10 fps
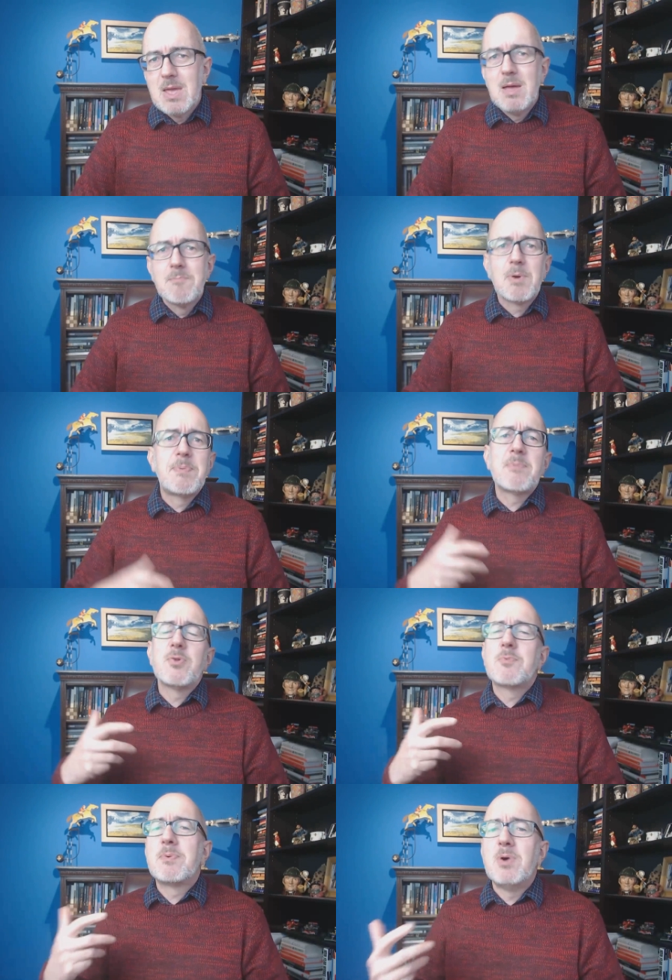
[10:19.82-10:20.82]
But people who
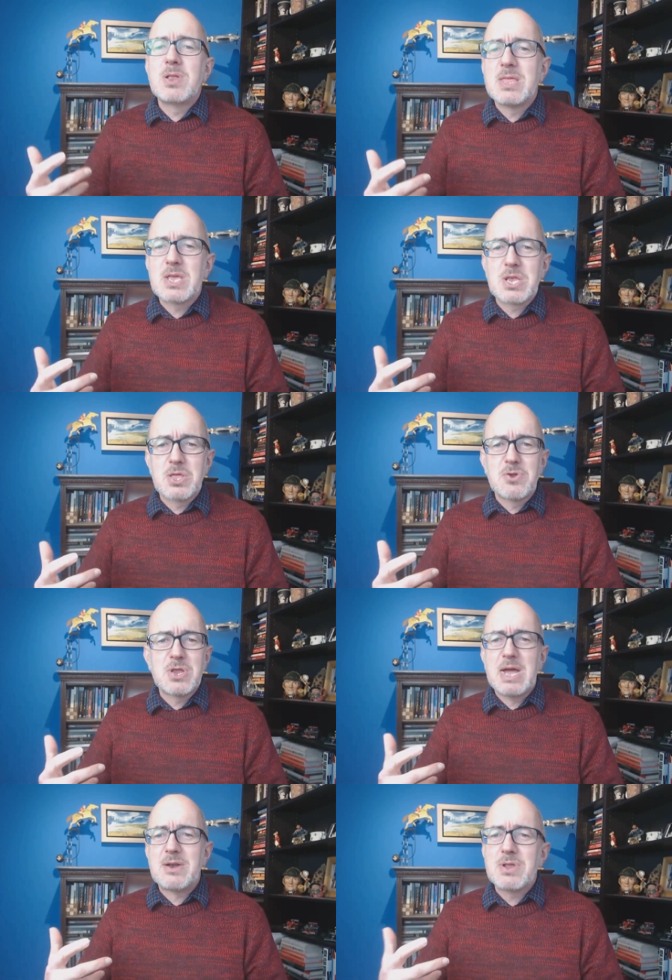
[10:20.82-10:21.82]
are promoting this other
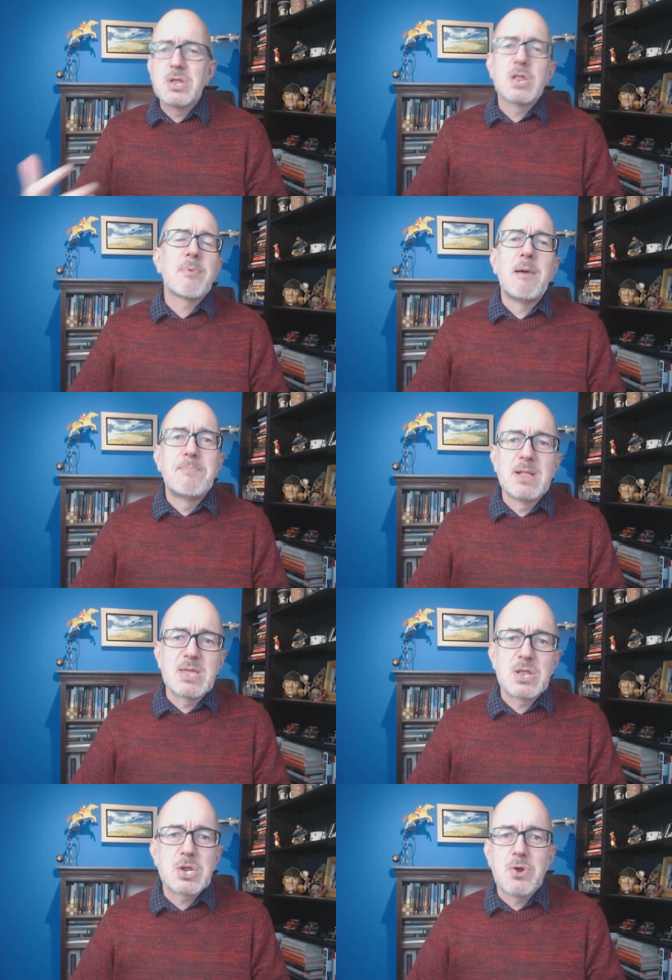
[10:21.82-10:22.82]
agenda, it's not about building
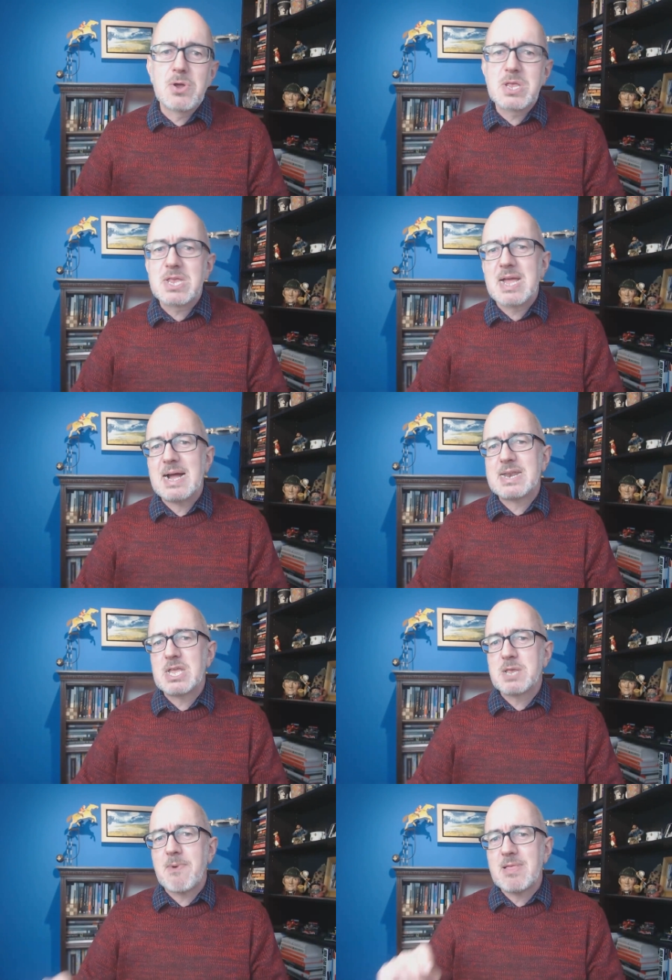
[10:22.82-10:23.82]
a strong society.
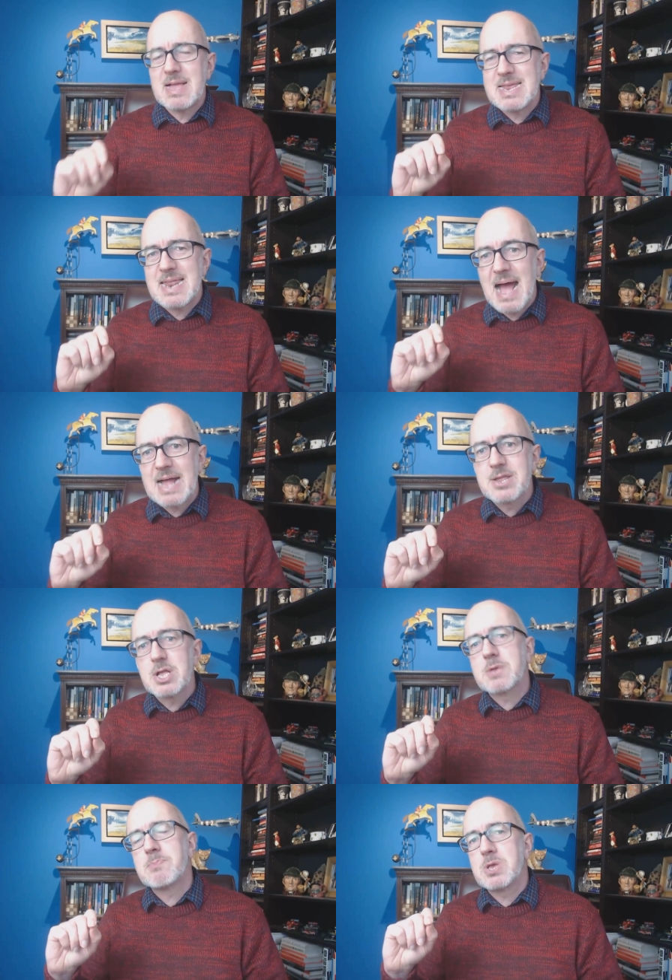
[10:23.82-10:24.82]
It's about letting
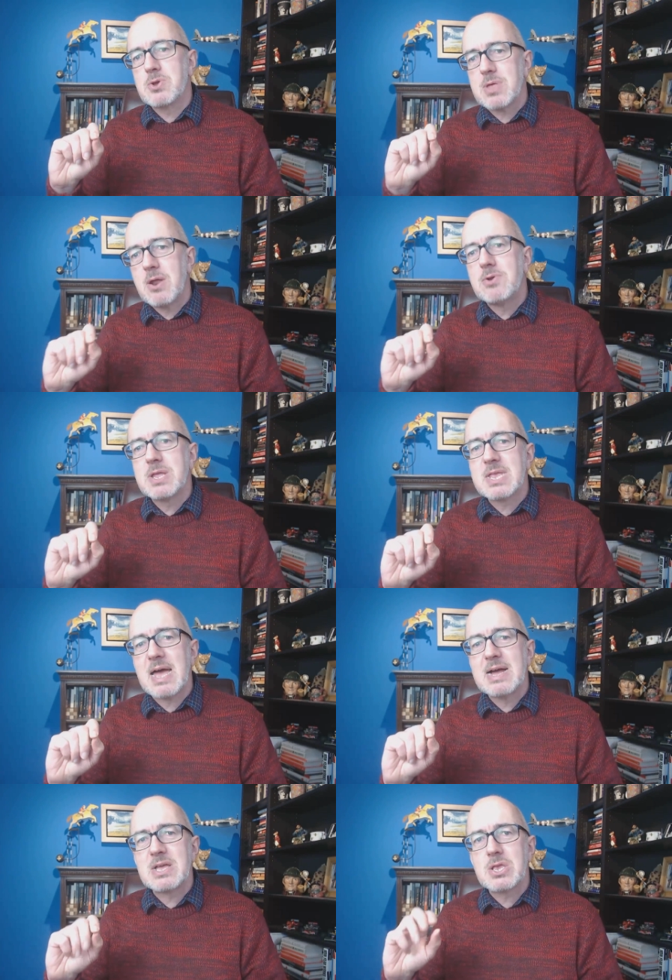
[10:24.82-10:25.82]
adults pursue their own
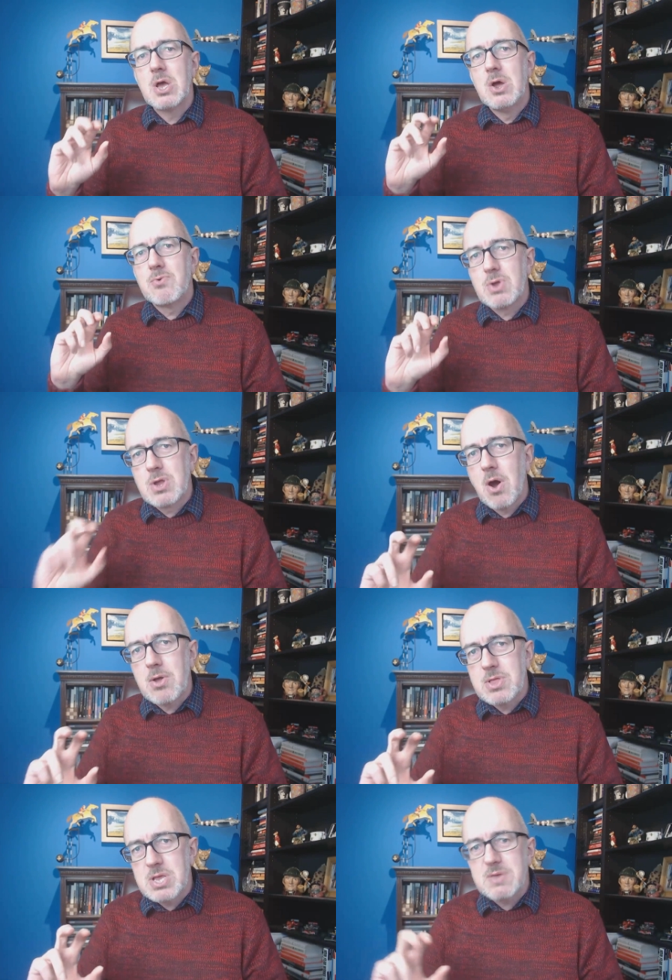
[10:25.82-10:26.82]
desires
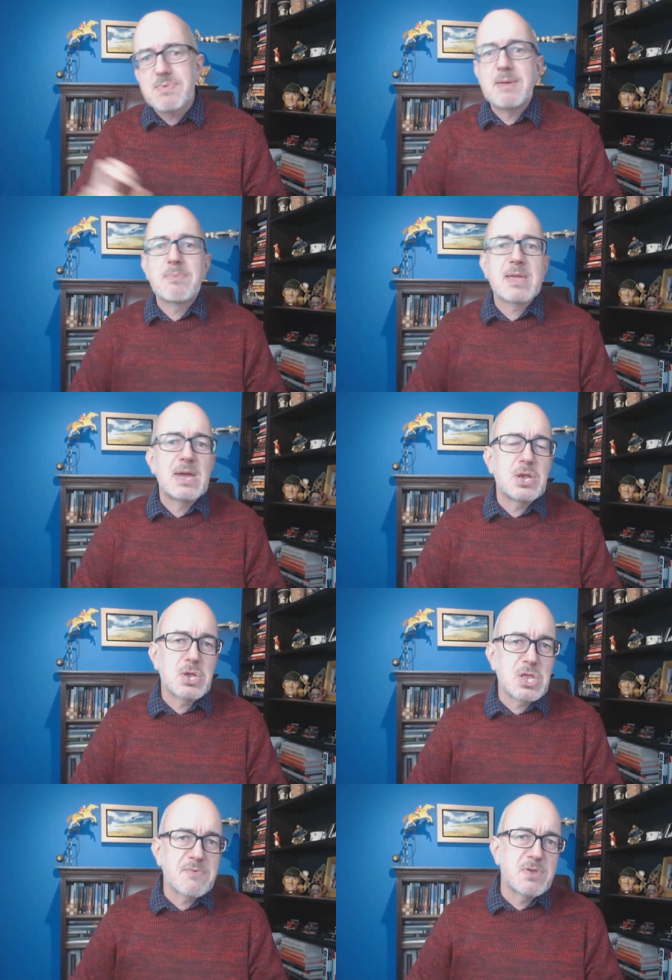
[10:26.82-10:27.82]
regardless of the
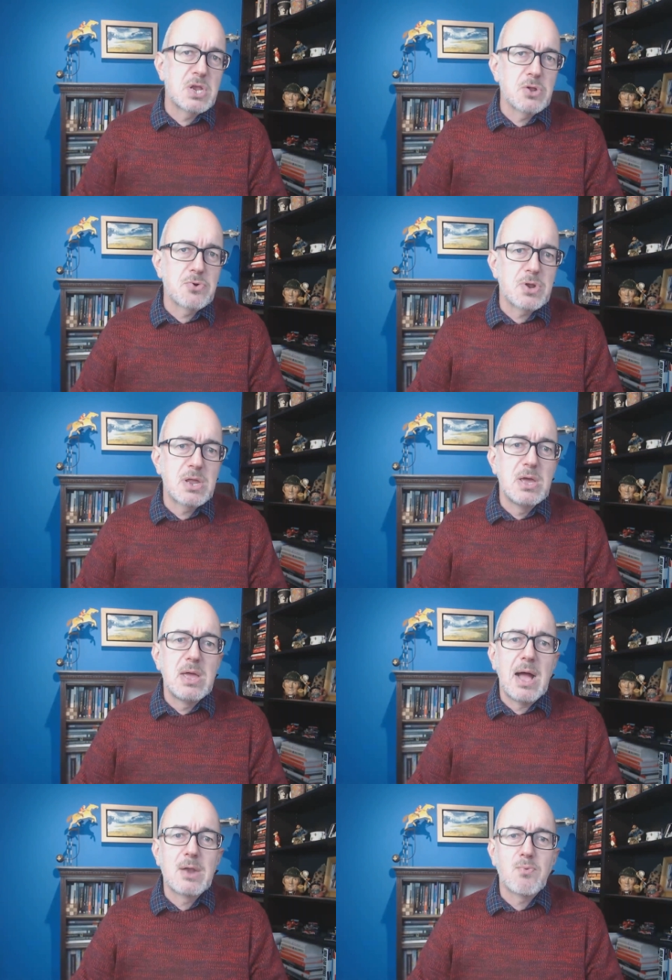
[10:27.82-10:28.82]
implications for children
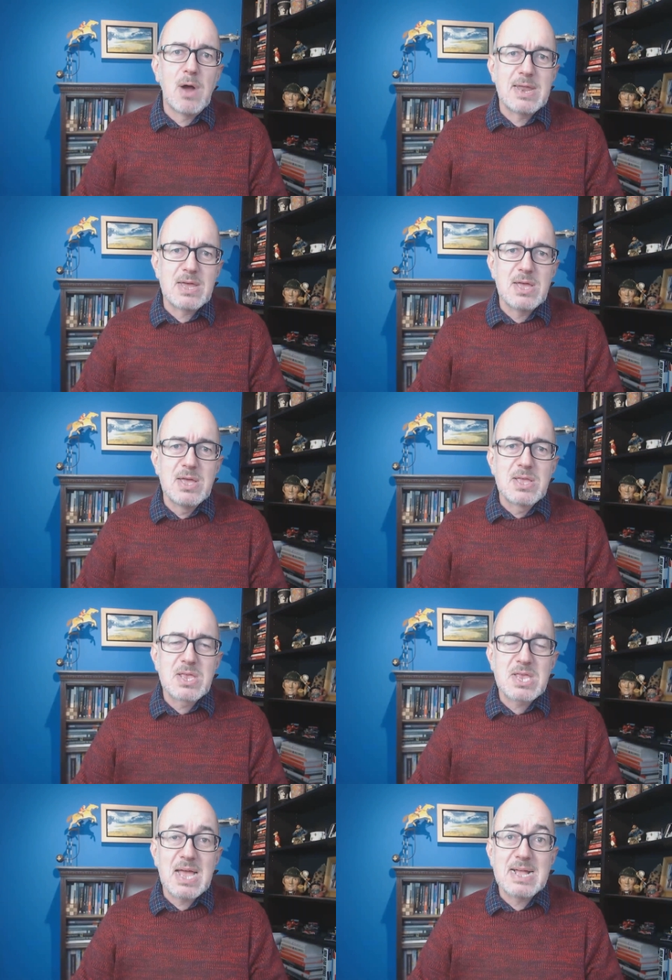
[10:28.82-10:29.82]
and wider
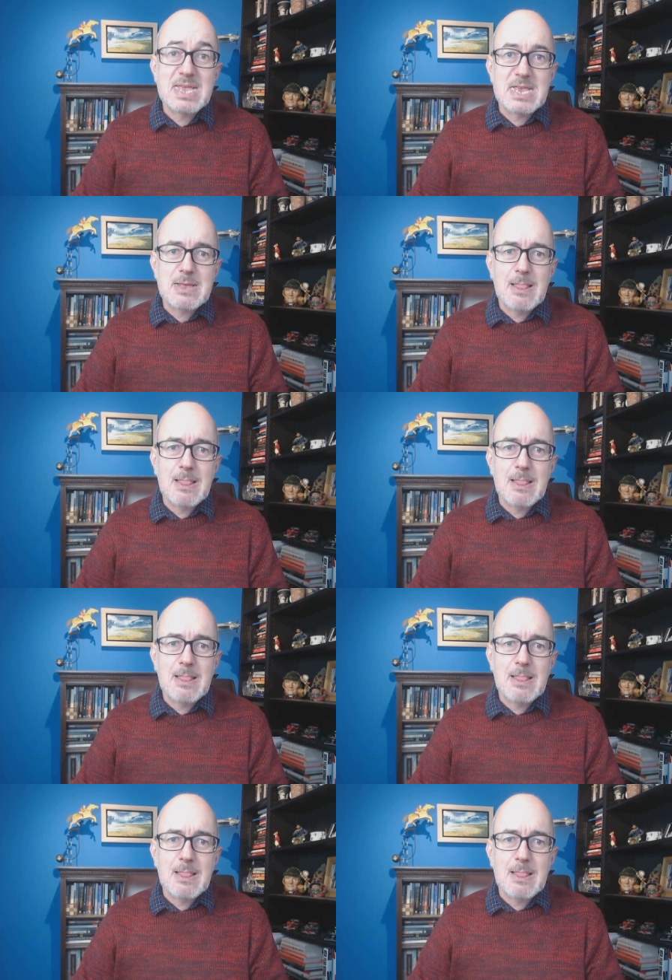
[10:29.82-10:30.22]
societies.